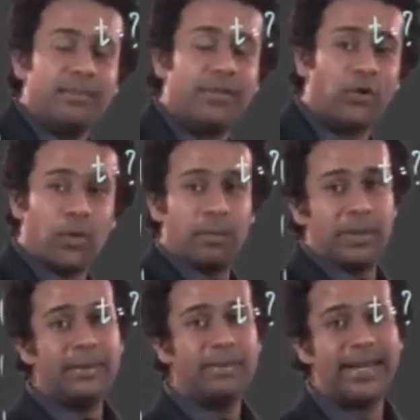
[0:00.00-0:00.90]
before
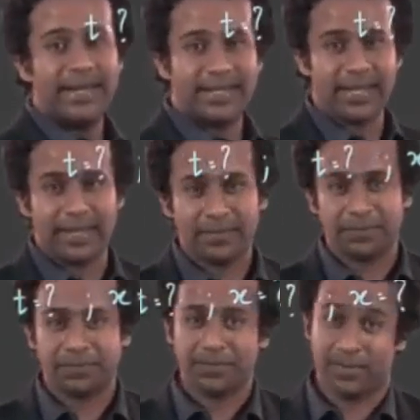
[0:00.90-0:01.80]
B meets A,
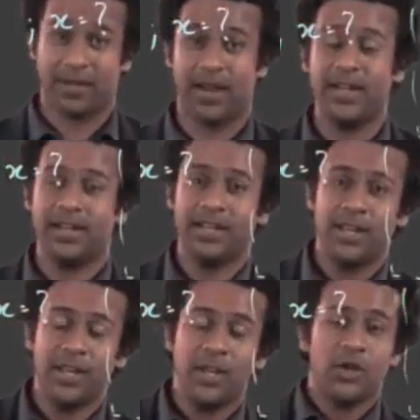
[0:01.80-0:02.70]
right?
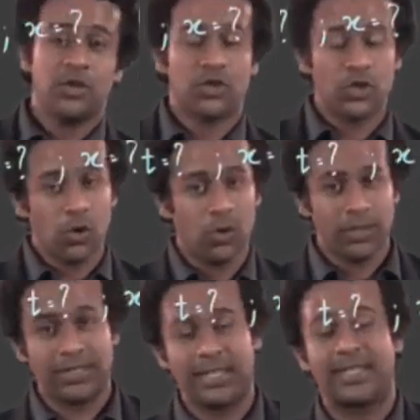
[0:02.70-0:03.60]

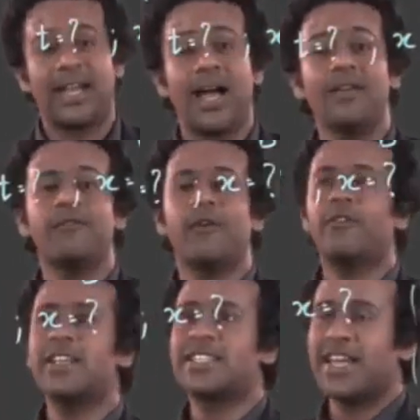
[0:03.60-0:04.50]
So the time for
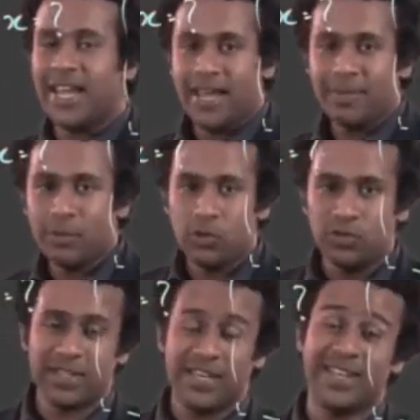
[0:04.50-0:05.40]
which A
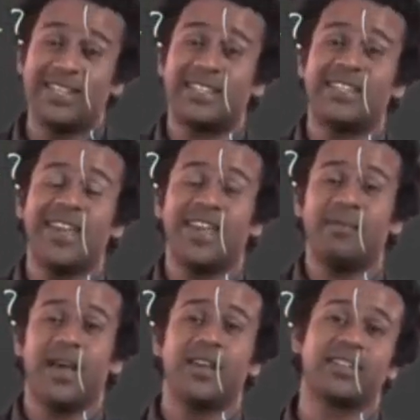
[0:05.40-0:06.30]
moves is
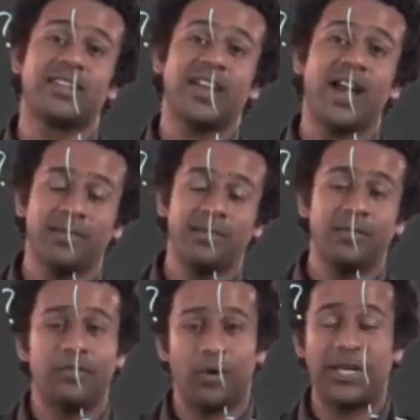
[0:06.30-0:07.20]
same as the time
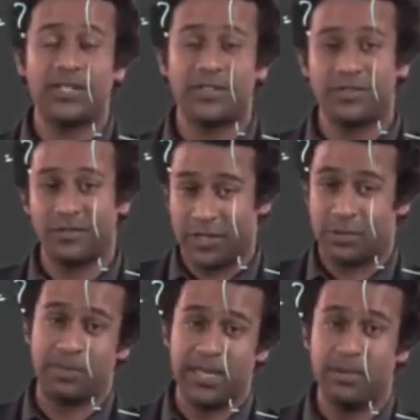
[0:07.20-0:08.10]
for
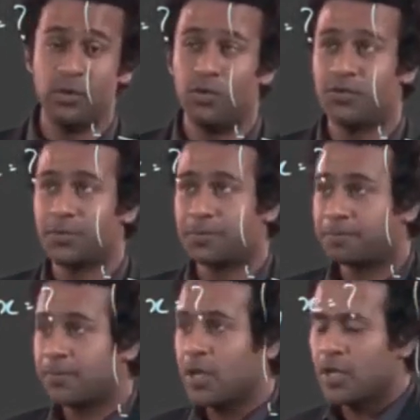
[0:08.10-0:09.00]
which B moves.
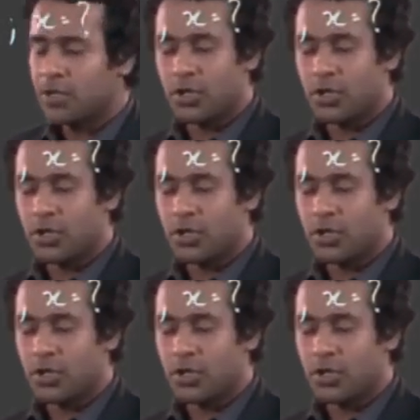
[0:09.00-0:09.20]
So